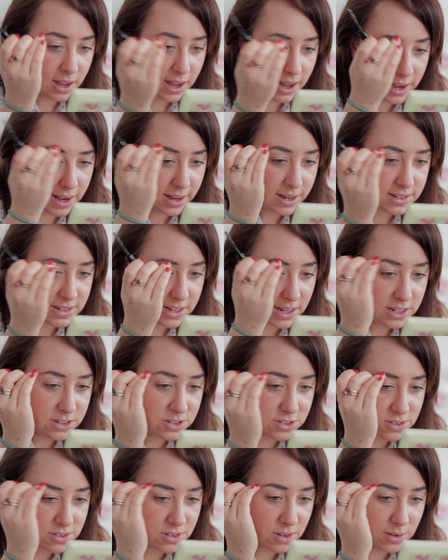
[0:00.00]
and it
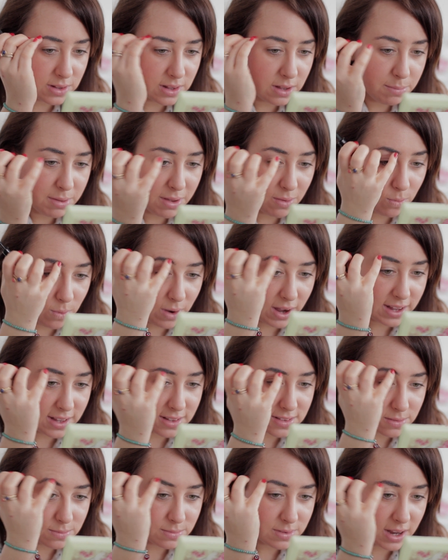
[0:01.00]
does go a little bit
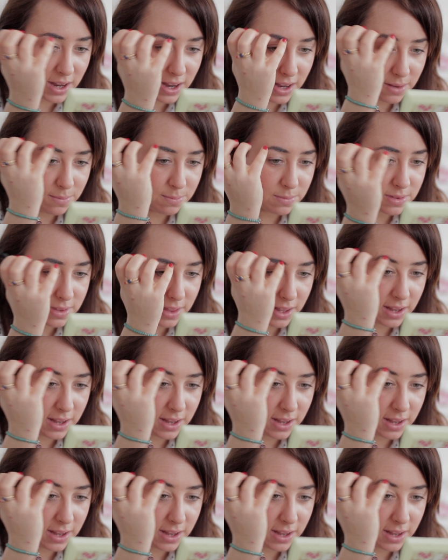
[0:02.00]
white sometimes.